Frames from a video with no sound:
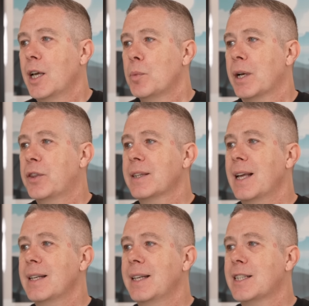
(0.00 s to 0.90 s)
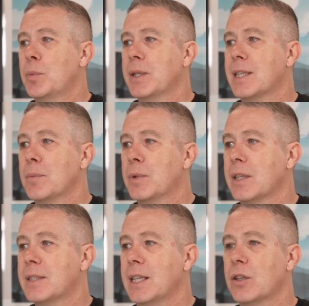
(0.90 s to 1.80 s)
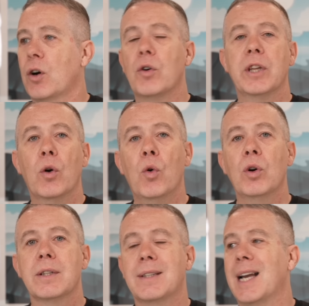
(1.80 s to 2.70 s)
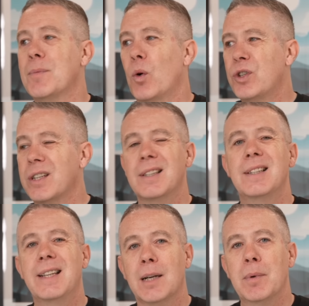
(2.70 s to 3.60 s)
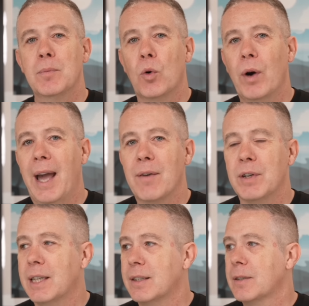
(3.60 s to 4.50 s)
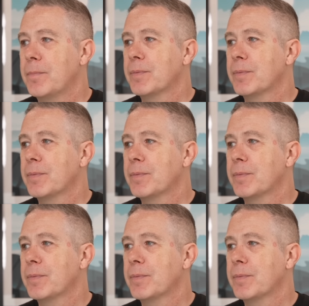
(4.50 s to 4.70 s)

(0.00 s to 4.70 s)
But I think that needs to be something that's either on it all the time or just a little bit more evident.